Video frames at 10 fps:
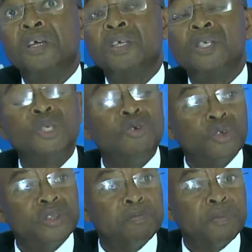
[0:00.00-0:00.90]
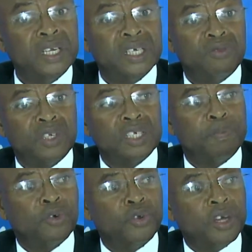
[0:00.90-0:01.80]
is not money that you just
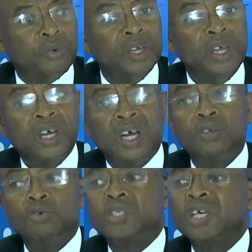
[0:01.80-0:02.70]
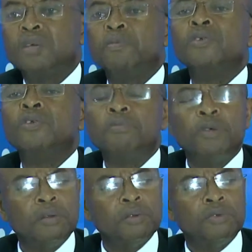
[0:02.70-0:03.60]
pick on the way and you say,
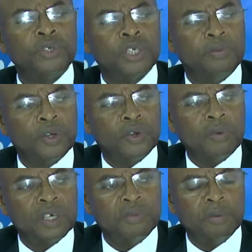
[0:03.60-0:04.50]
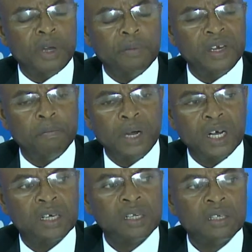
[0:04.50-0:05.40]
Richard Bjarugaba, give me my money back.
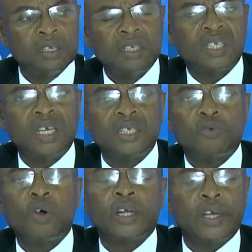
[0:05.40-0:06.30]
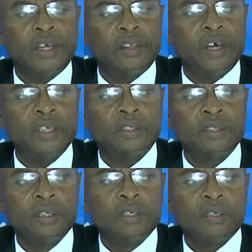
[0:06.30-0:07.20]
It doesn't work like that.
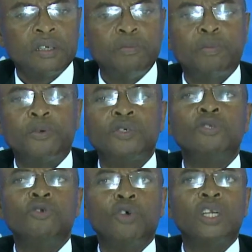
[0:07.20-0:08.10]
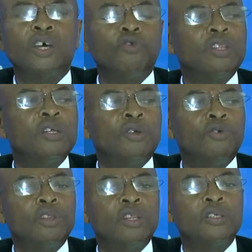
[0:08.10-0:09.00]
And people in Uganda are
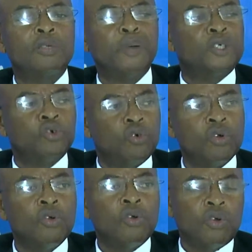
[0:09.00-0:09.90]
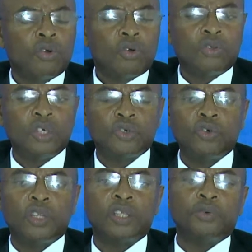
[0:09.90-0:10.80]
not special. They should know
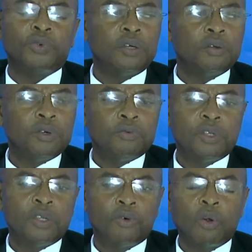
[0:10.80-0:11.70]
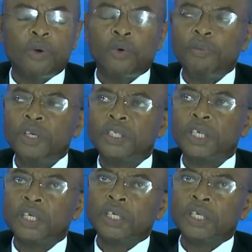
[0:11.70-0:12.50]
that we are in a global community.